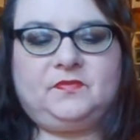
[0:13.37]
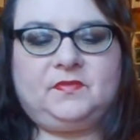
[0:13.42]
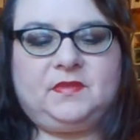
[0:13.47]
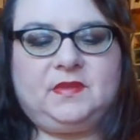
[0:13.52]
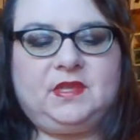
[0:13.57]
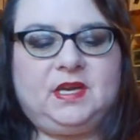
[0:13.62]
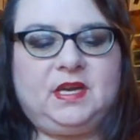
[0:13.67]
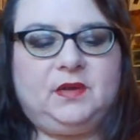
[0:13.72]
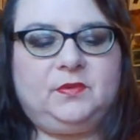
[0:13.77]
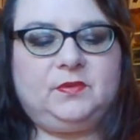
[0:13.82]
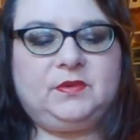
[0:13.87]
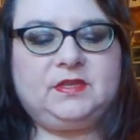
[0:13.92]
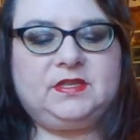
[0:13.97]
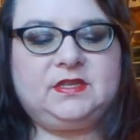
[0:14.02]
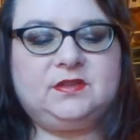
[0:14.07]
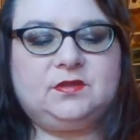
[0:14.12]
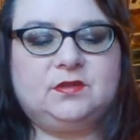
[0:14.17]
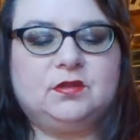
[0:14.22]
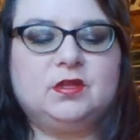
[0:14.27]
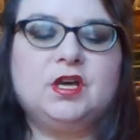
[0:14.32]
that I was
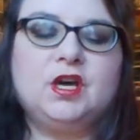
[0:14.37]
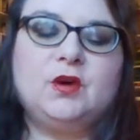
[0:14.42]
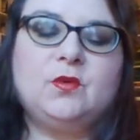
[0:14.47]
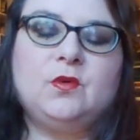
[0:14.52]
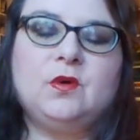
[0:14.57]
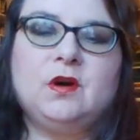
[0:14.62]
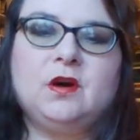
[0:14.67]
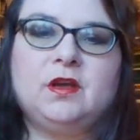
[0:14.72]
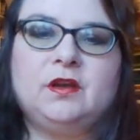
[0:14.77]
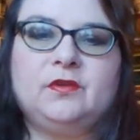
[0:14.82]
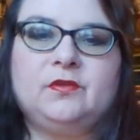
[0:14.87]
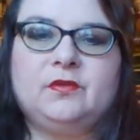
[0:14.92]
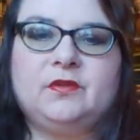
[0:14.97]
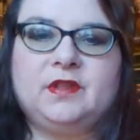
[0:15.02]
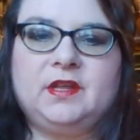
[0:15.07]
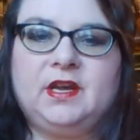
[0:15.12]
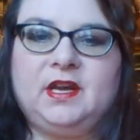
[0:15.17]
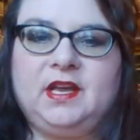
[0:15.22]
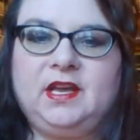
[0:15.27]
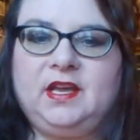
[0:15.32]
either low on or
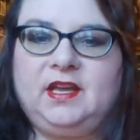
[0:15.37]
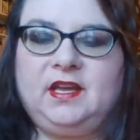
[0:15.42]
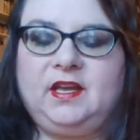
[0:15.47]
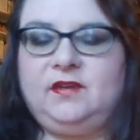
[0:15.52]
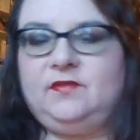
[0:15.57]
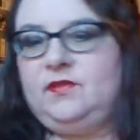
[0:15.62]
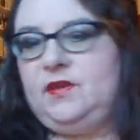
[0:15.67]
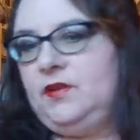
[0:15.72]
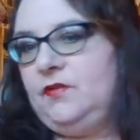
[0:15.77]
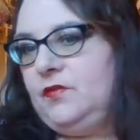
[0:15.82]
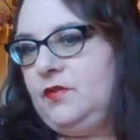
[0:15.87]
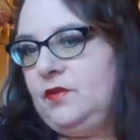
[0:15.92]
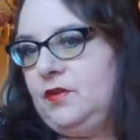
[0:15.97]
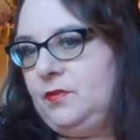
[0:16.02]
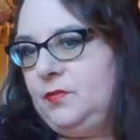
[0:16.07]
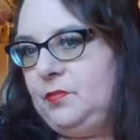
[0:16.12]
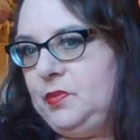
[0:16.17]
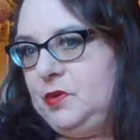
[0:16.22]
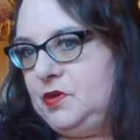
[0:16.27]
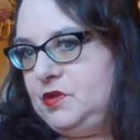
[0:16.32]
that I have never
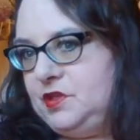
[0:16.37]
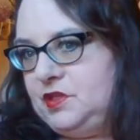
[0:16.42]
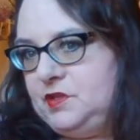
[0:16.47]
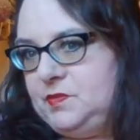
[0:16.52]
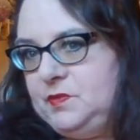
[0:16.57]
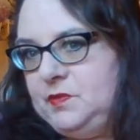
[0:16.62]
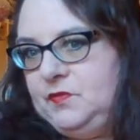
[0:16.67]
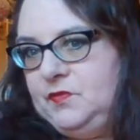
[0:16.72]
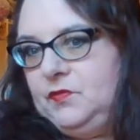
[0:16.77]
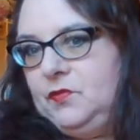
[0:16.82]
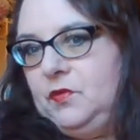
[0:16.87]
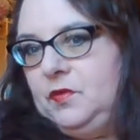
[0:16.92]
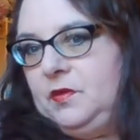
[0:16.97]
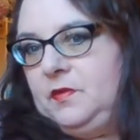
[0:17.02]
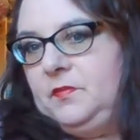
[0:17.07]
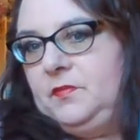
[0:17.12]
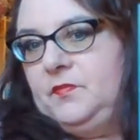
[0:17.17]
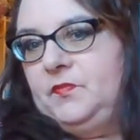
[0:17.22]
purchased before.